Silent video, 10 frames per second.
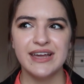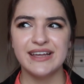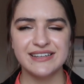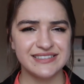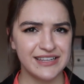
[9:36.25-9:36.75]

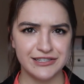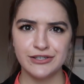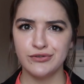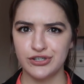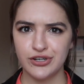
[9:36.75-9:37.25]
In a sense,
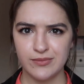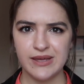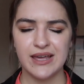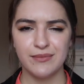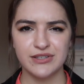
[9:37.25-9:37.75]
you should
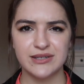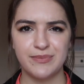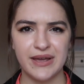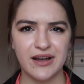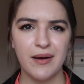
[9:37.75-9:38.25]
be able to
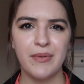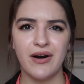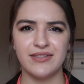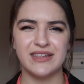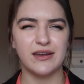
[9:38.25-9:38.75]
pick up
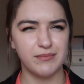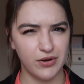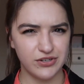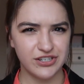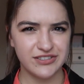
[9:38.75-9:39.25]
on the
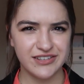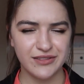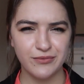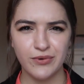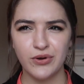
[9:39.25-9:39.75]
emotions
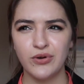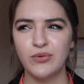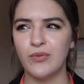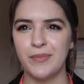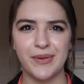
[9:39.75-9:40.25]
in the
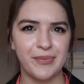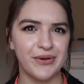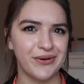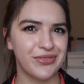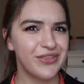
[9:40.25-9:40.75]
room, what
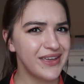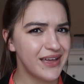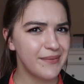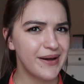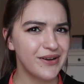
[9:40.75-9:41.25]
people are
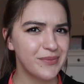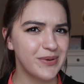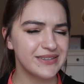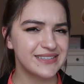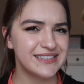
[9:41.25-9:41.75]
thinking about your
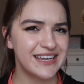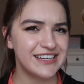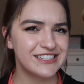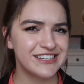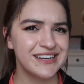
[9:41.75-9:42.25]

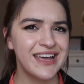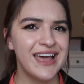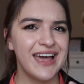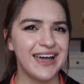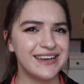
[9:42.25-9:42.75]
presentation,
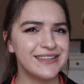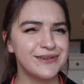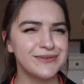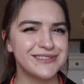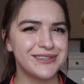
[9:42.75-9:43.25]
and
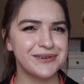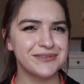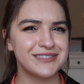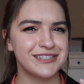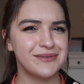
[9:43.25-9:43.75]
use
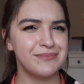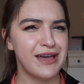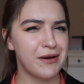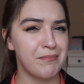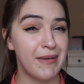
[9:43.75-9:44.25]
those to
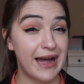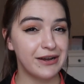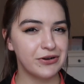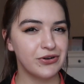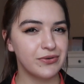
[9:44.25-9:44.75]
make
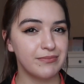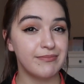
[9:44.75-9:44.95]
minor